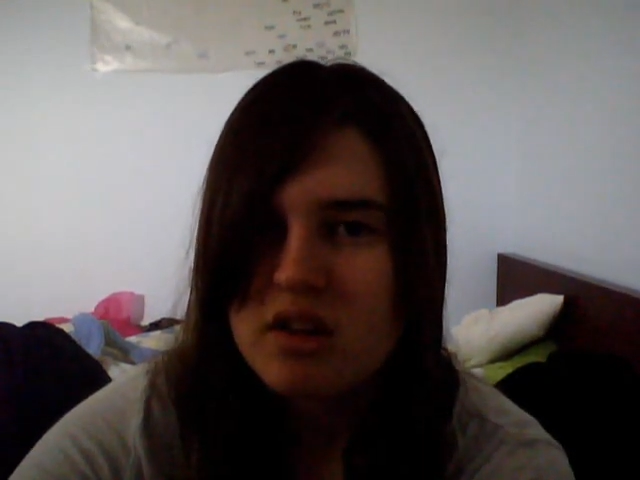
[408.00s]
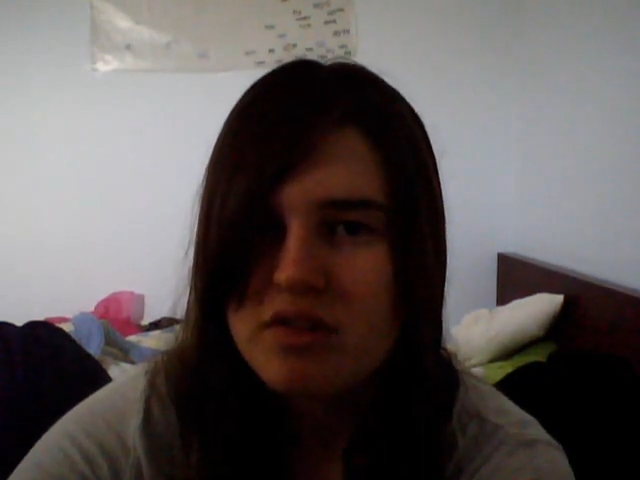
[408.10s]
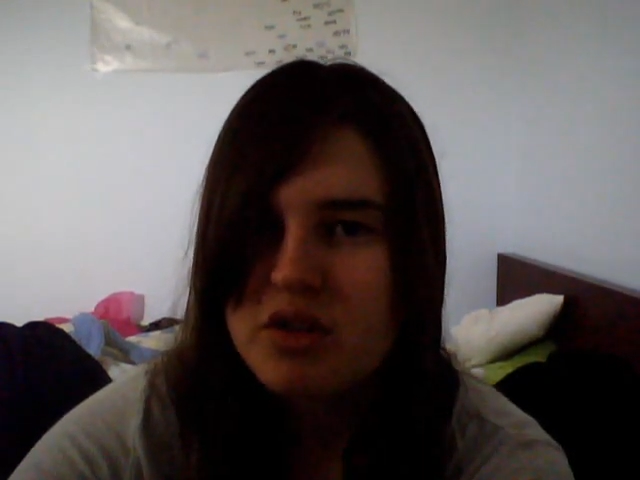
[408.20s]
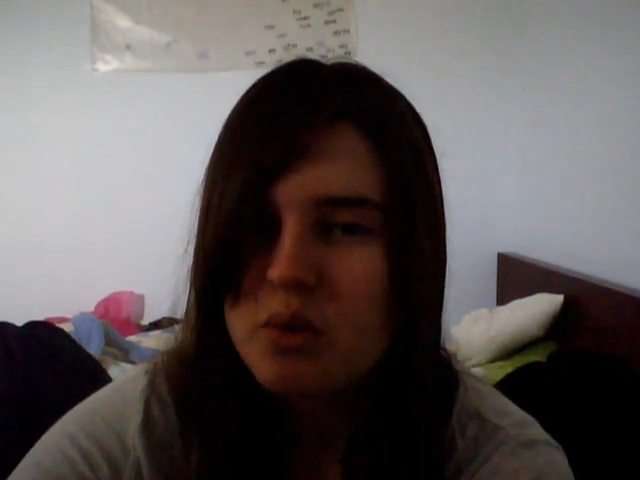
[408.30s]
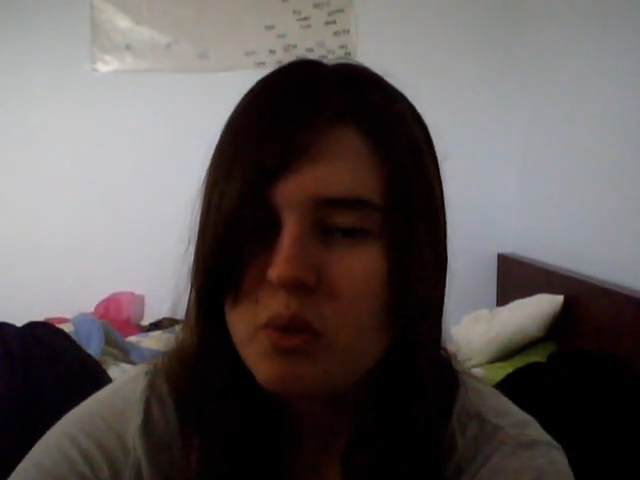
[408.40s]

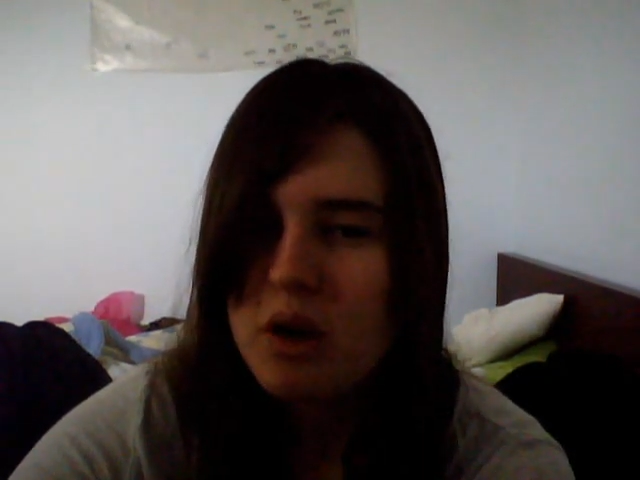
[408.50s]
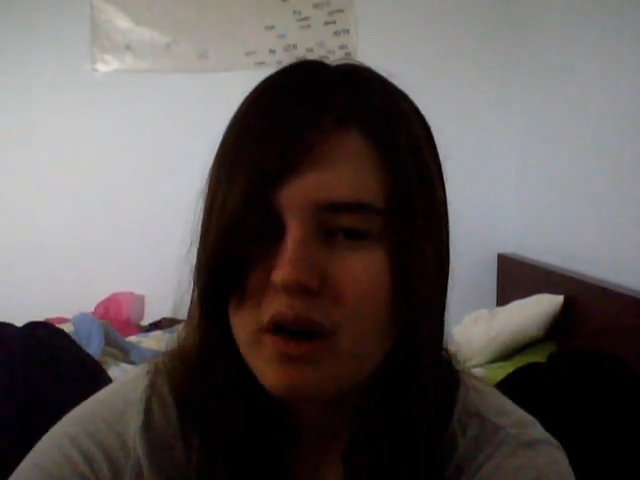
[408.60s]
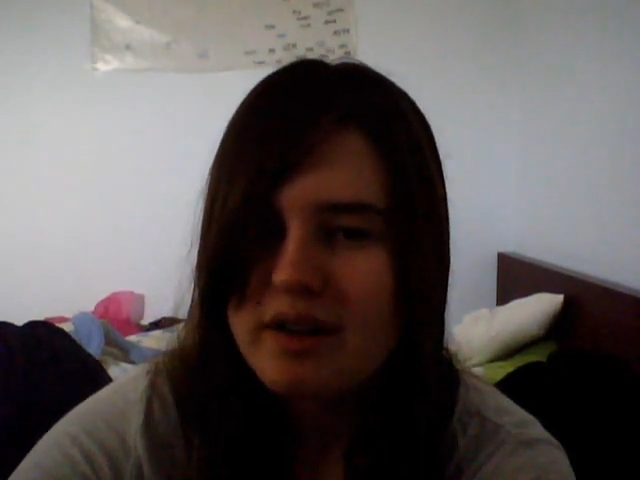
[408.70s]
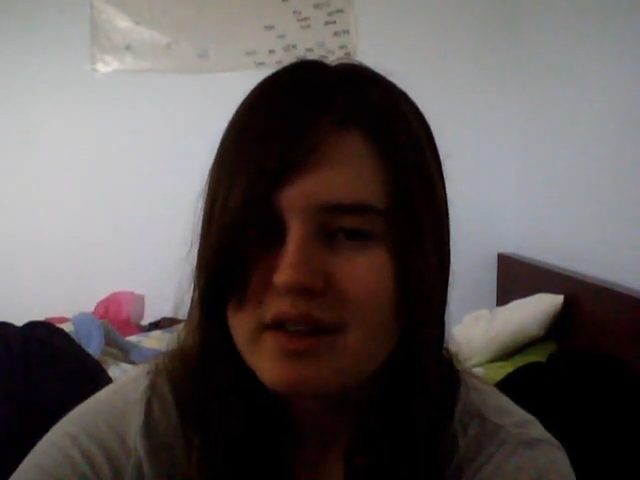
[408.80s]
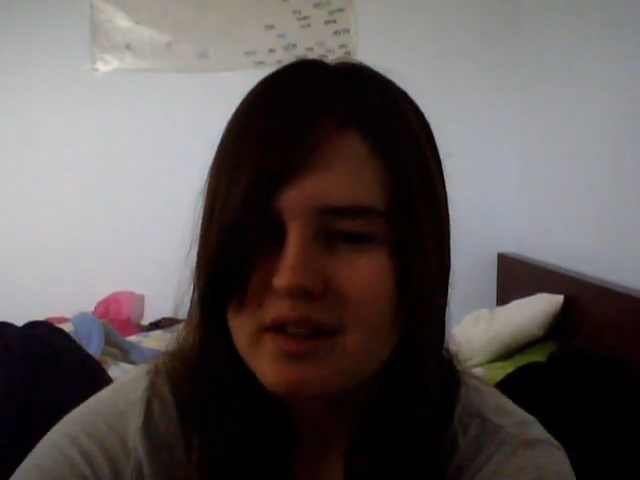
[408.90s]
if you
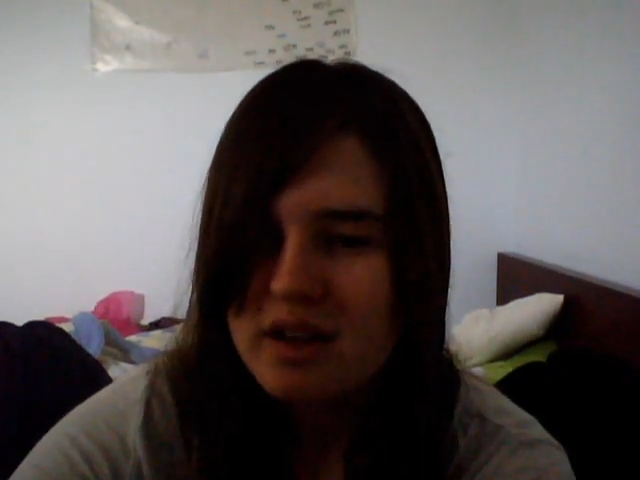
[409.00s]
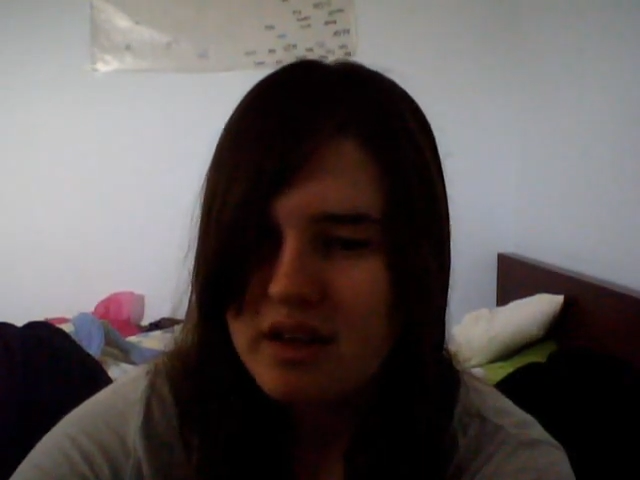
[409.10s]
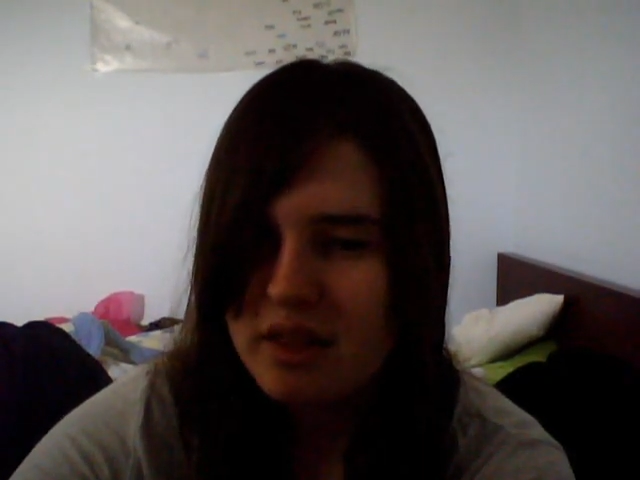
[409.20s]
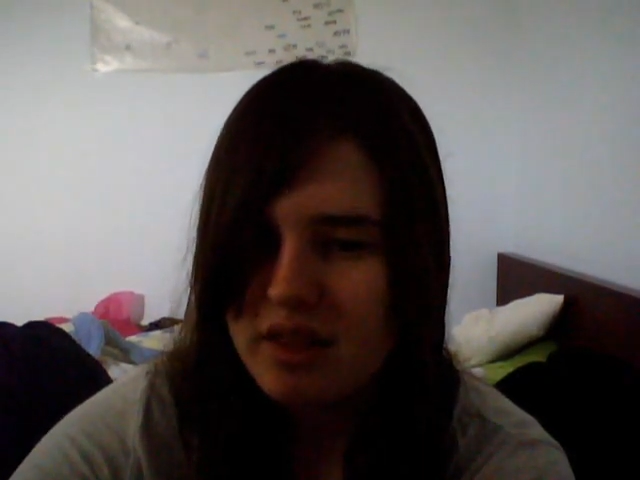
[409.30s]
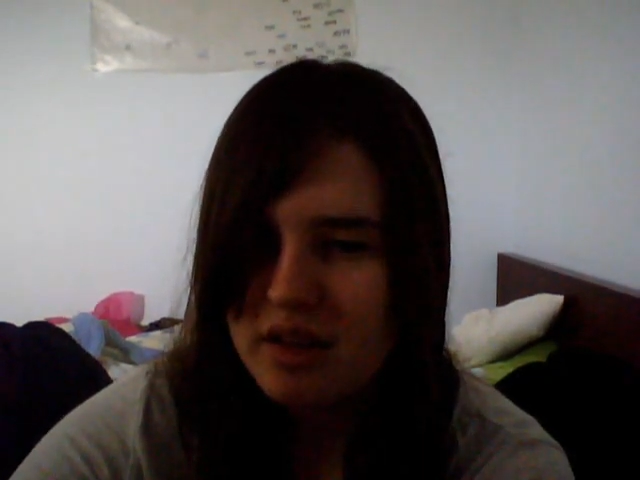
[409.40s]
want
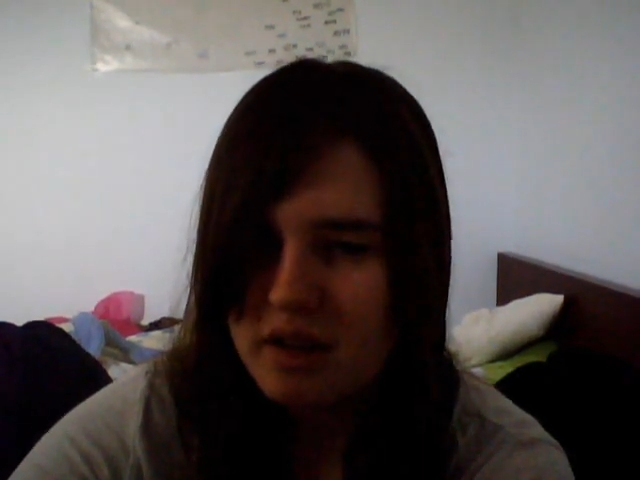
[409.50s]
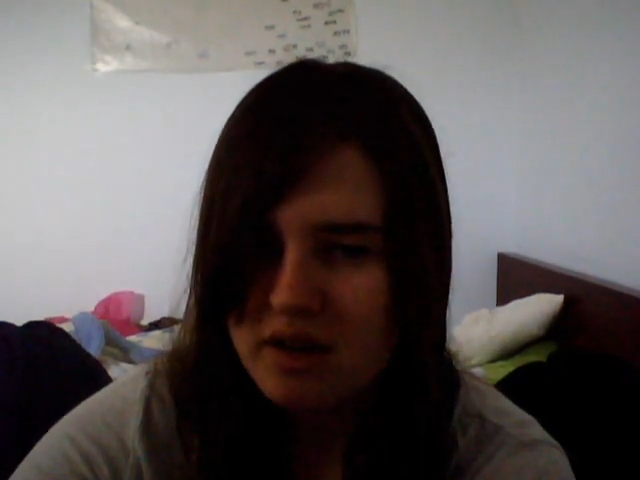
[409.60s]
anything